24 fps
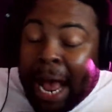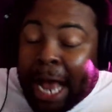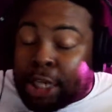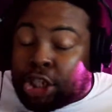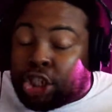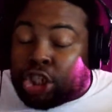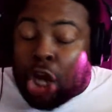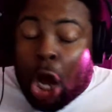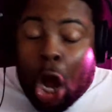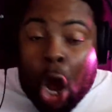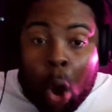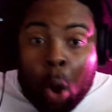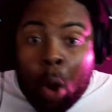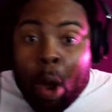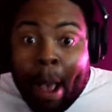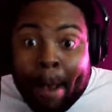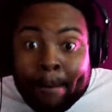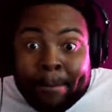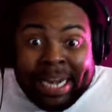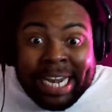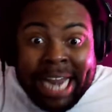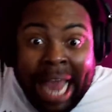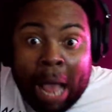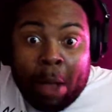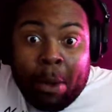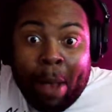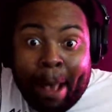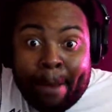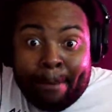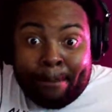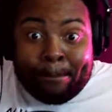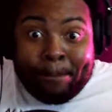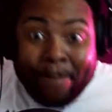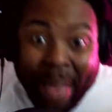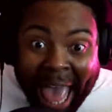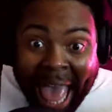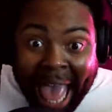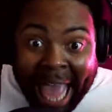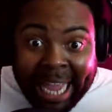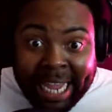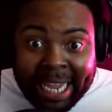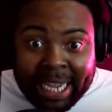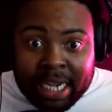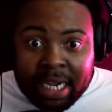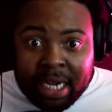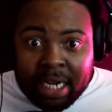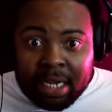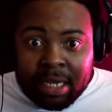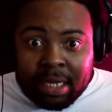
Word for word: show. But now I'm back.